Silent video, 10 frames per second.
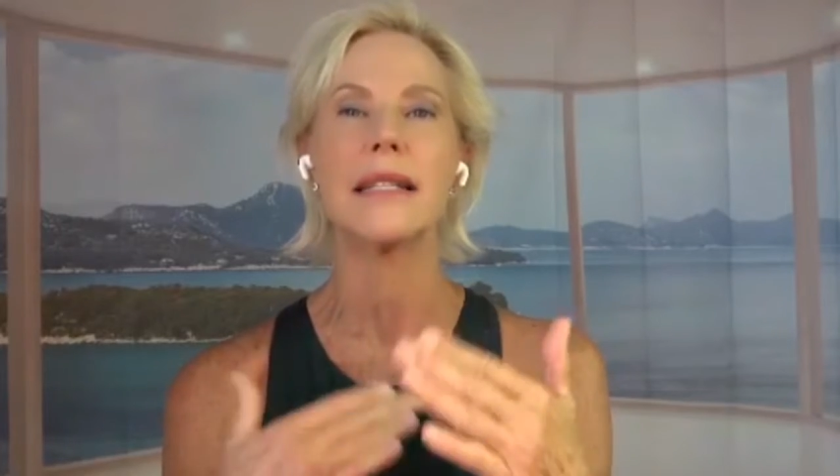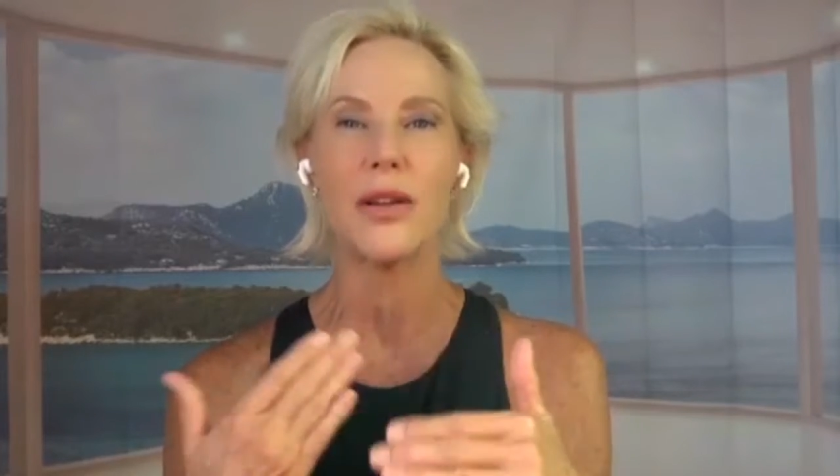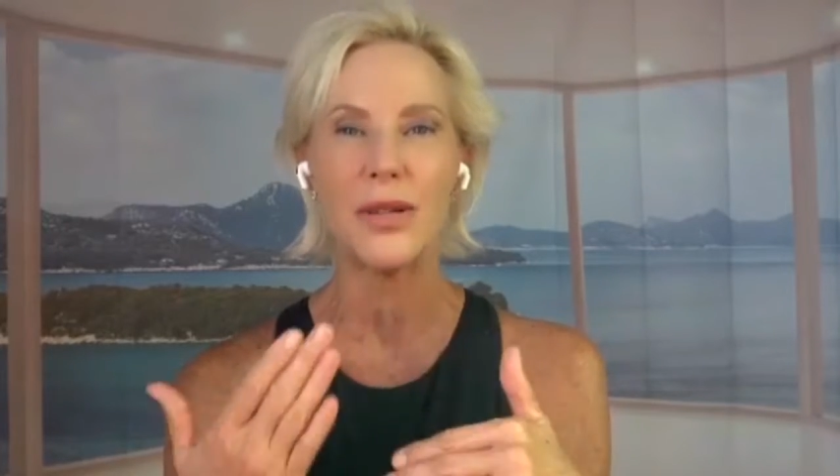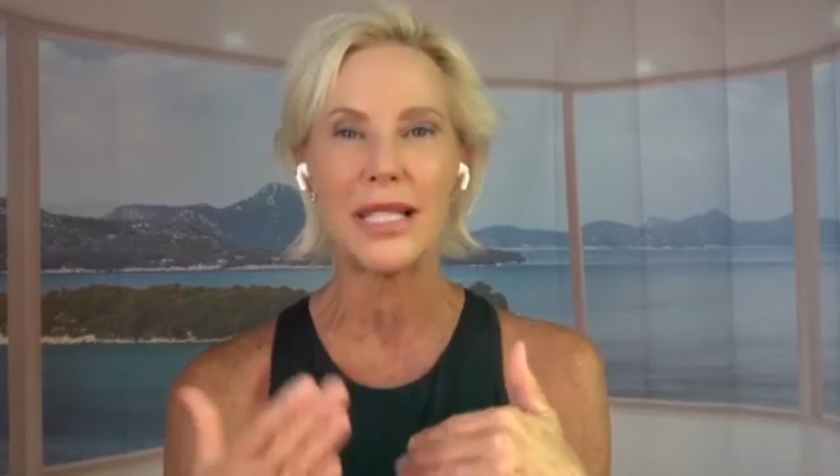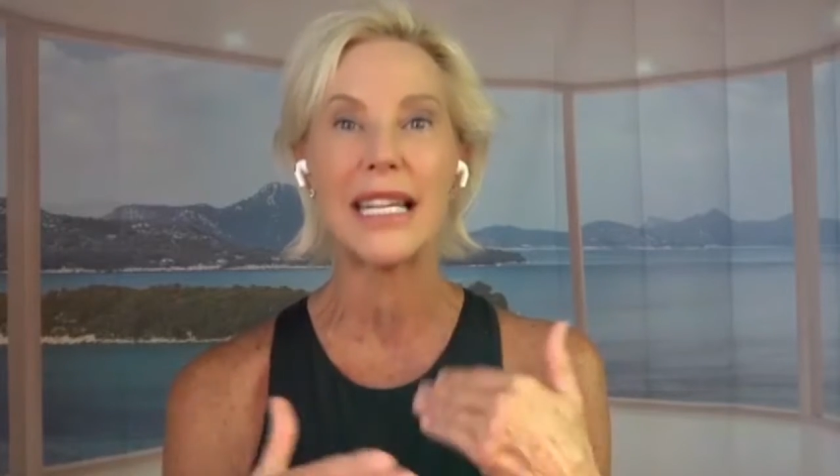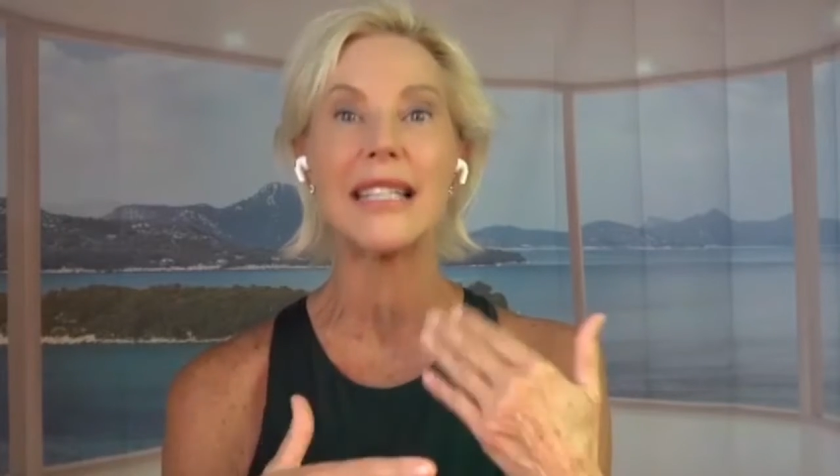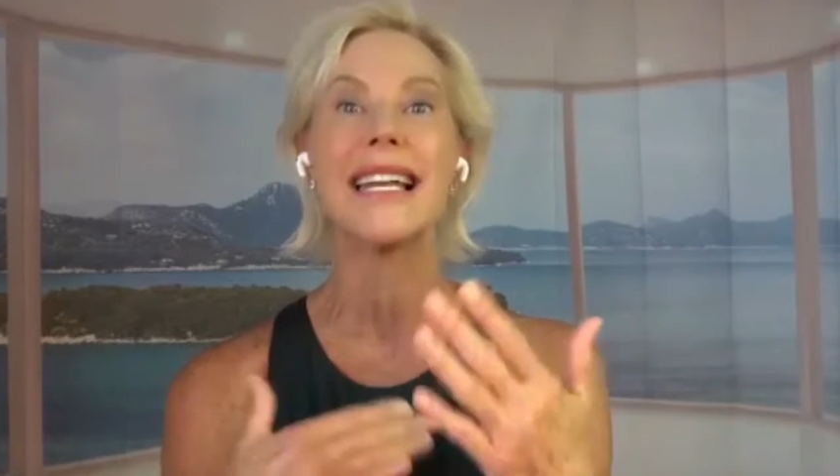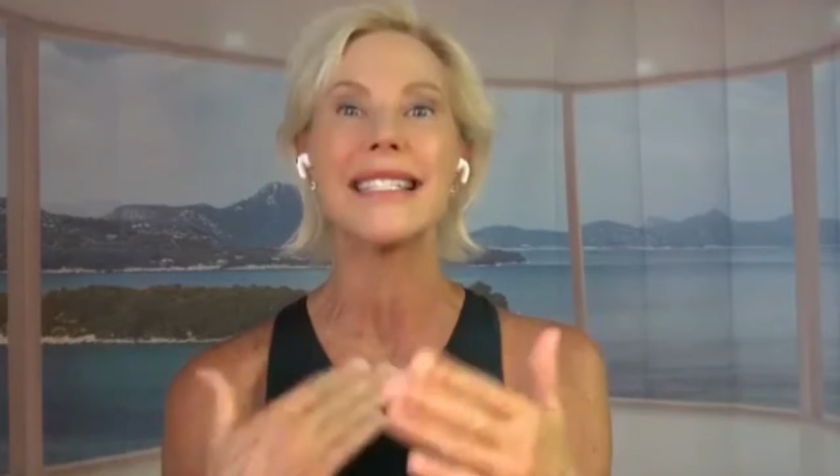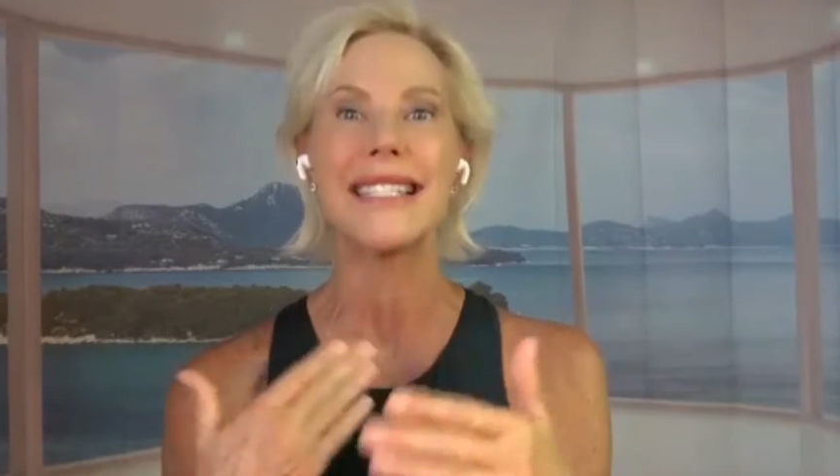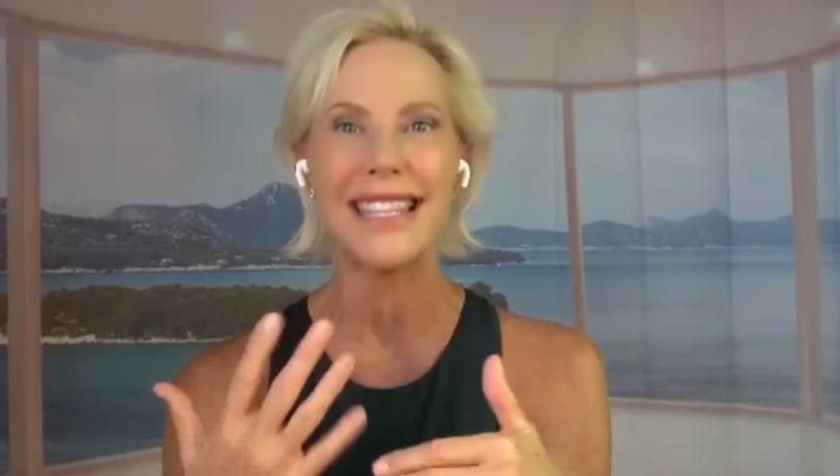so it stays
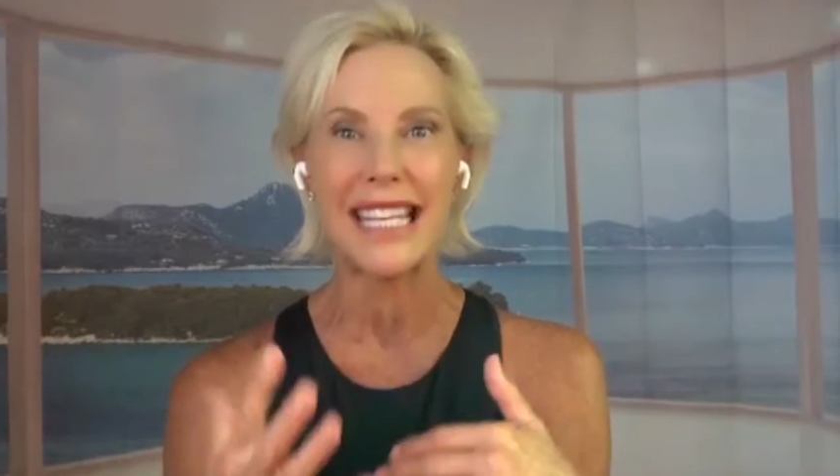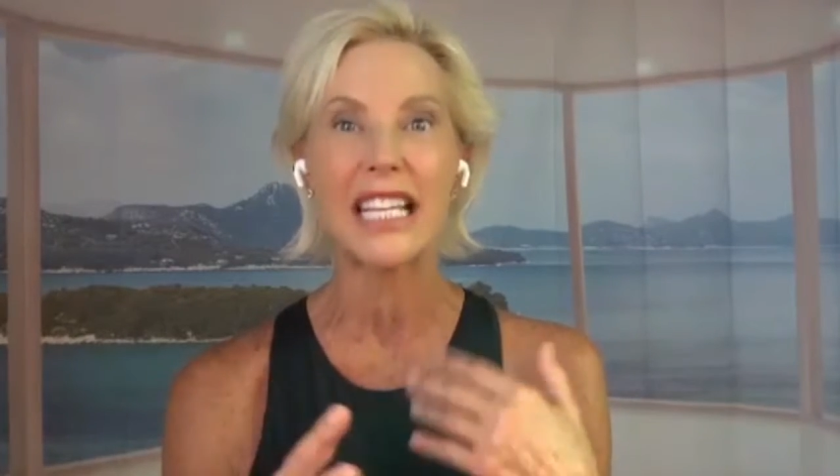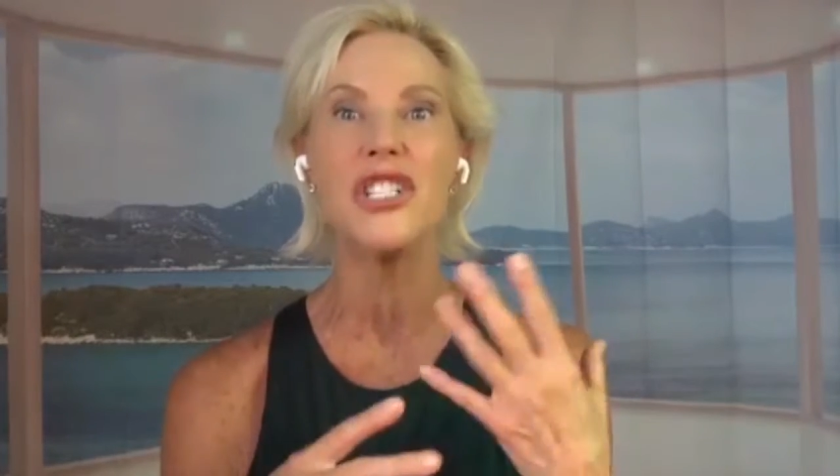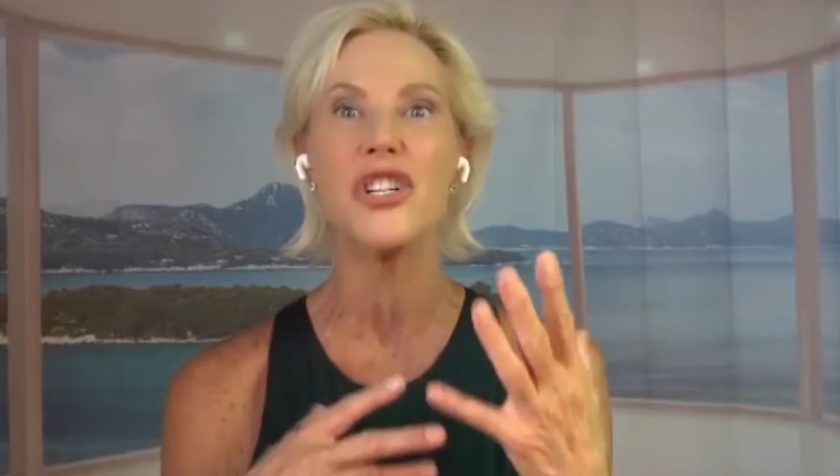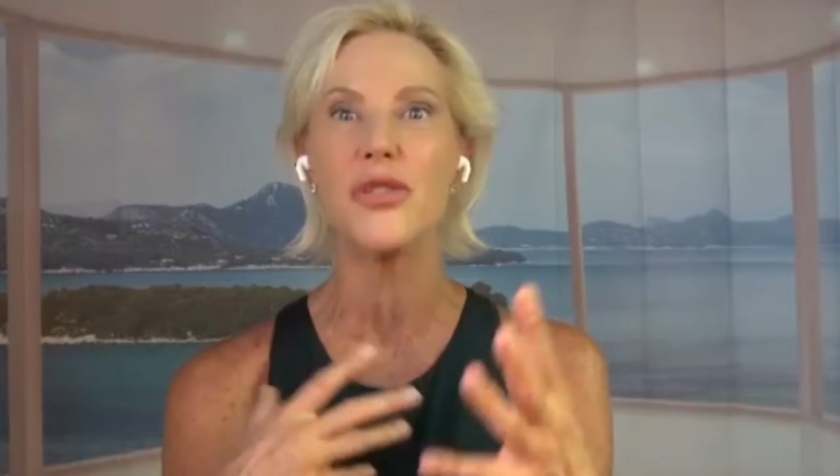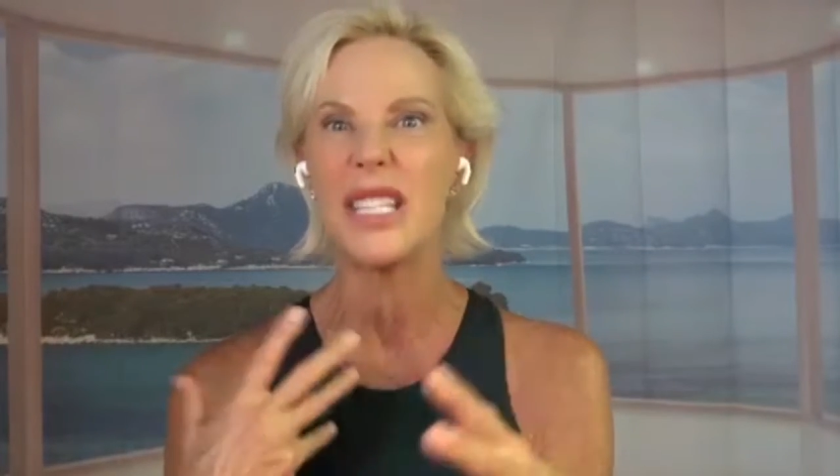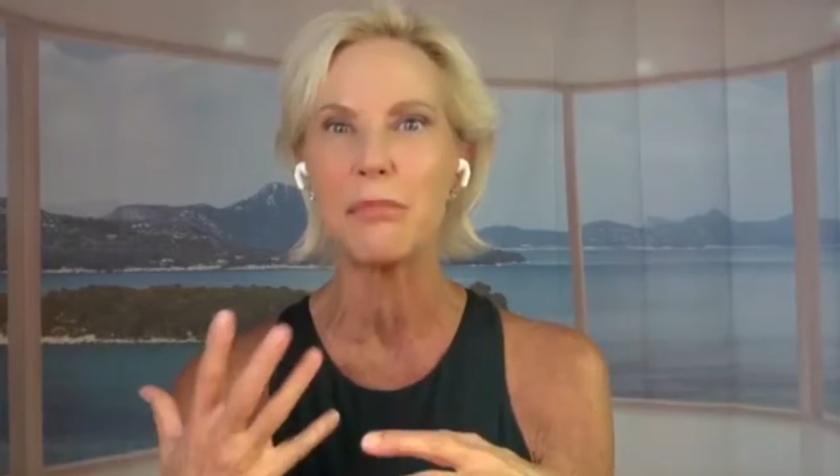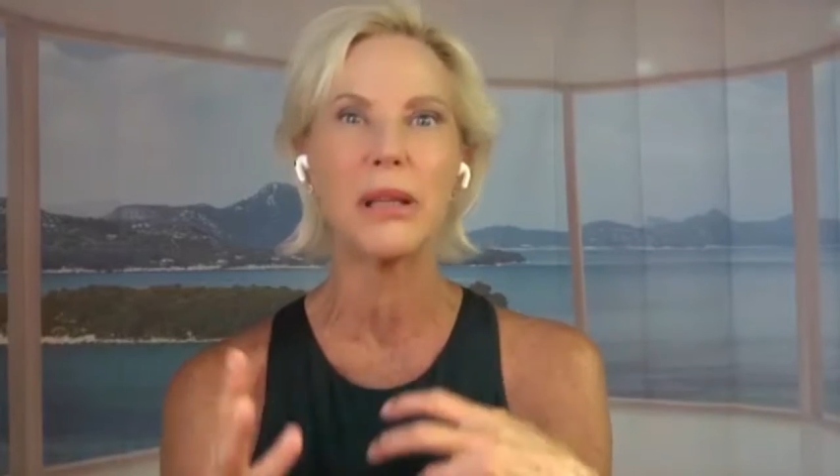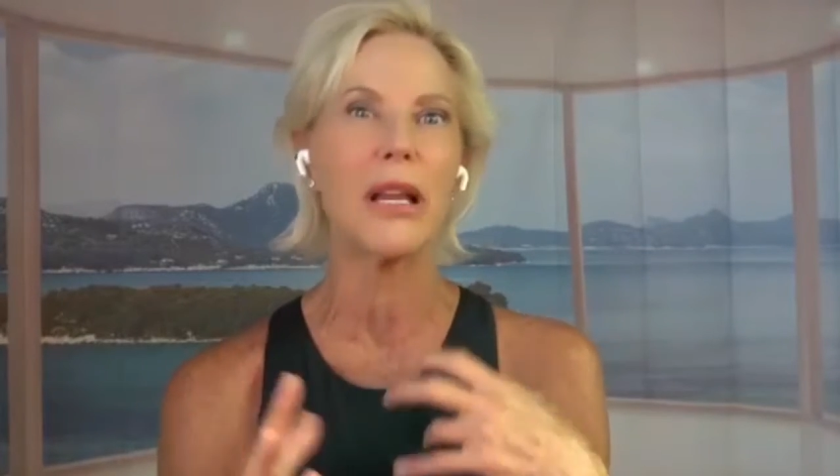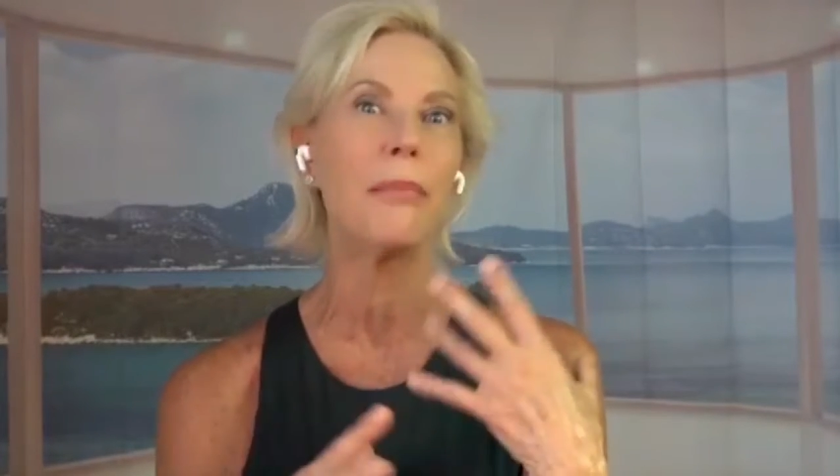nice and thick and juicy
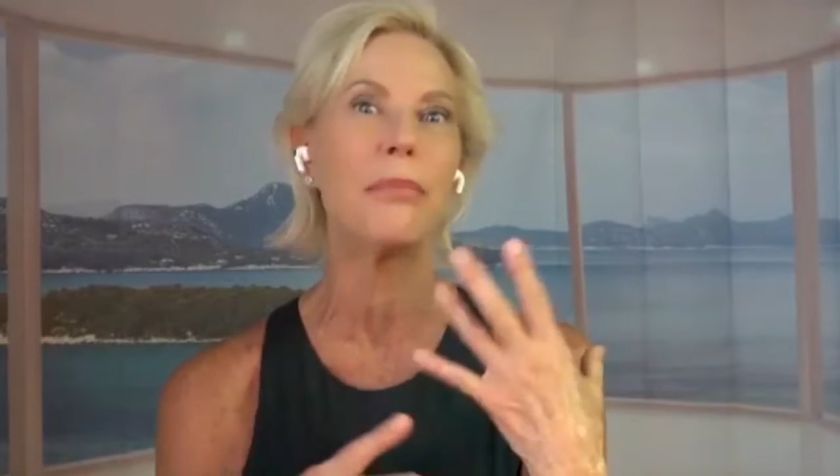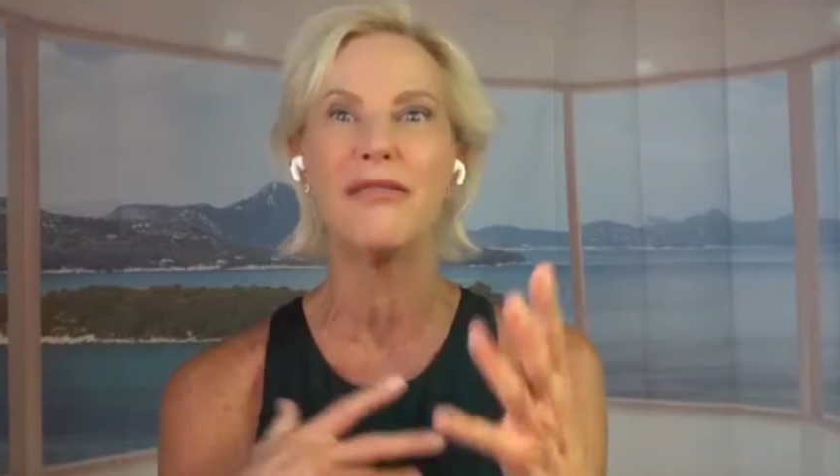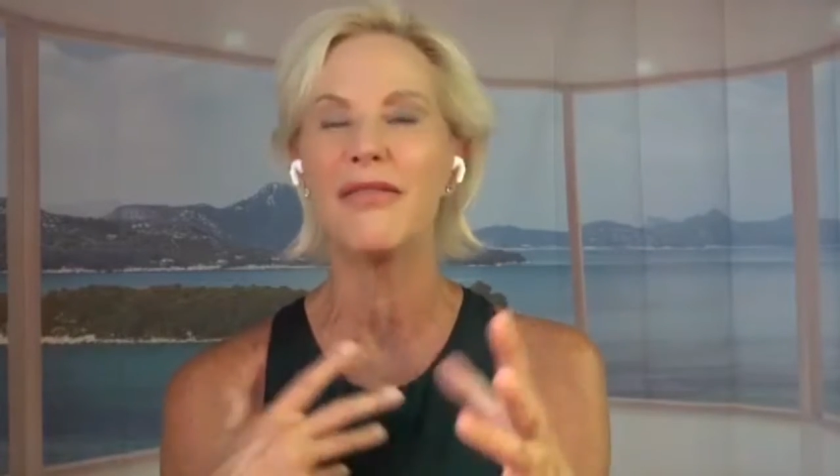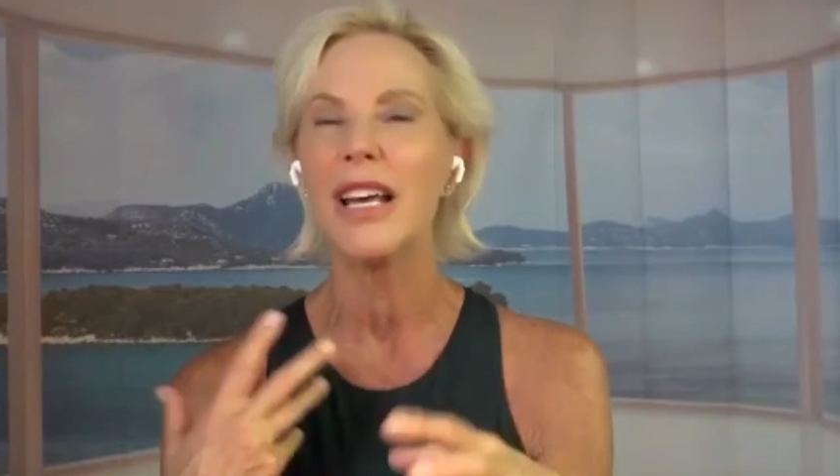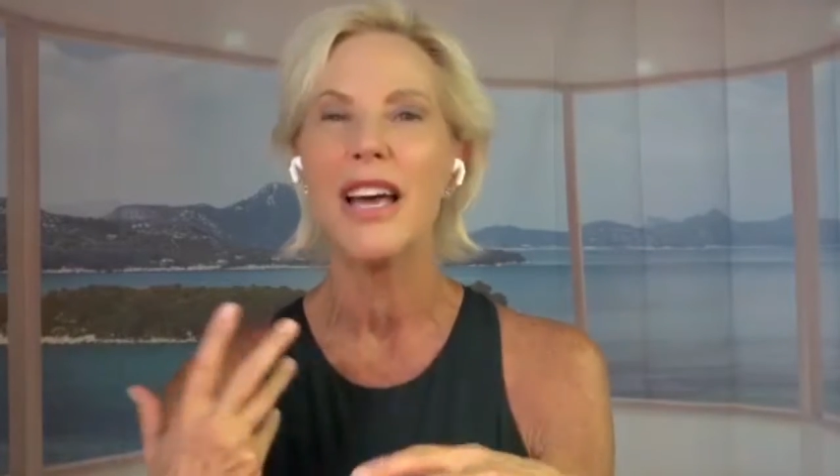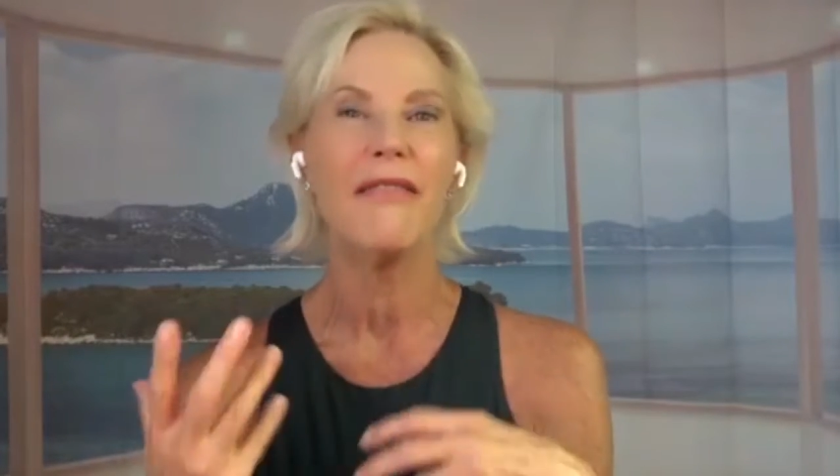and plump and